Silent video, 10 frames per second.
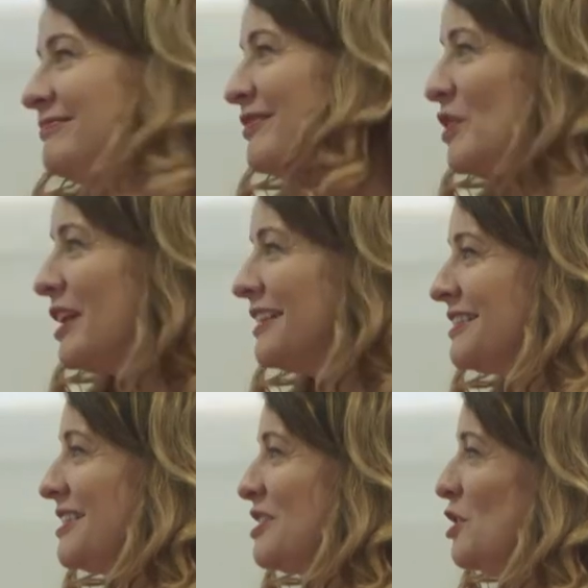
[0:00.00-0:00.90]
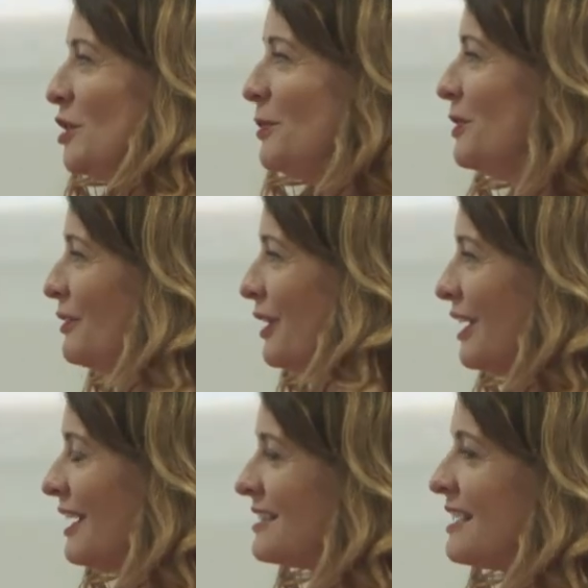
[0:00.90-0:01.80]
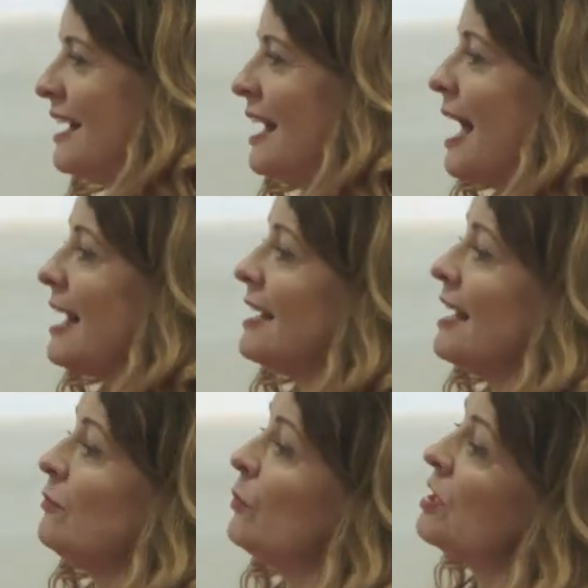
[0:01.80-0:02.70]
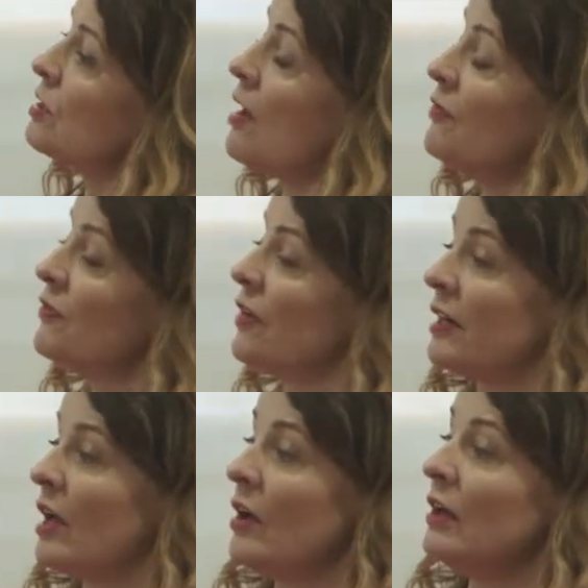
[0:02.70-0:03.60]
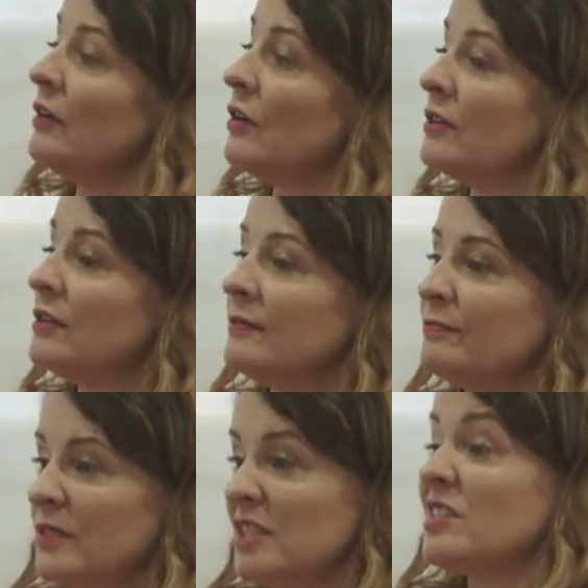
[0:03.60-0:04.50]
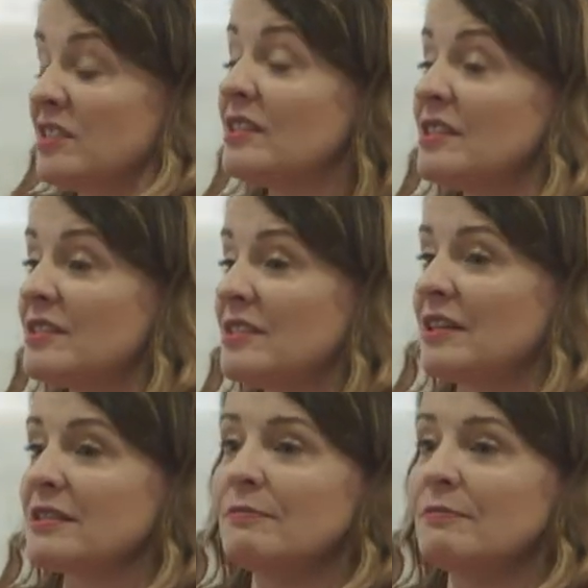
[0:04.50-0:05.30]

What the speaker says: If you liked it, you should have put a ring in it. And then we covered very early on the statistics,